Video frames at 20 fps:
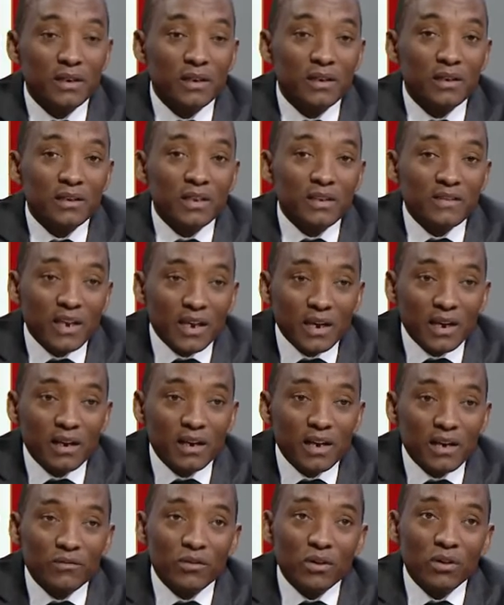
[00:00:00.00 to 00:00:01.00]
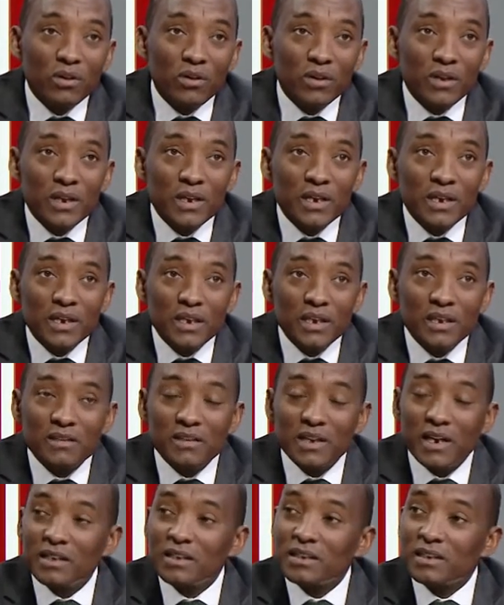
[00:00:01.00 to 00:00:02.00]
The second level is
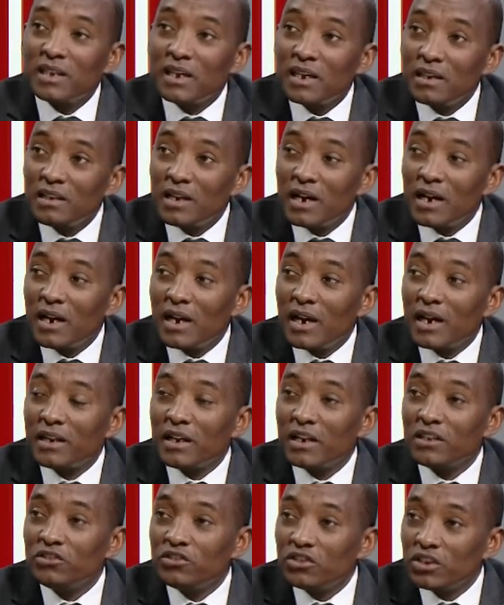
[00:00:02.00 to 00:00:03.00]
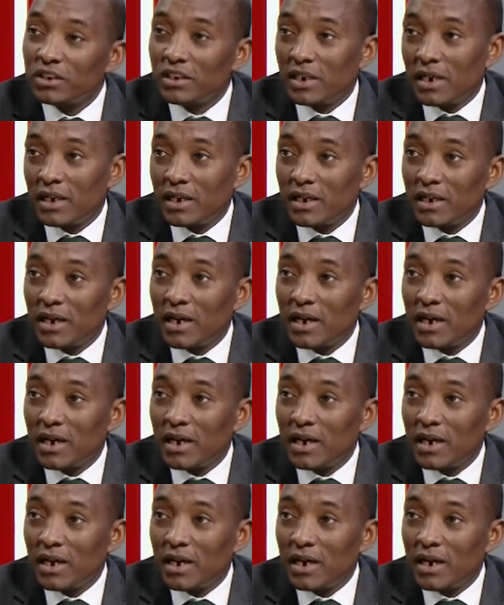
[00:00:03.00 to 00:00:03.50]
that Kenya and Algeria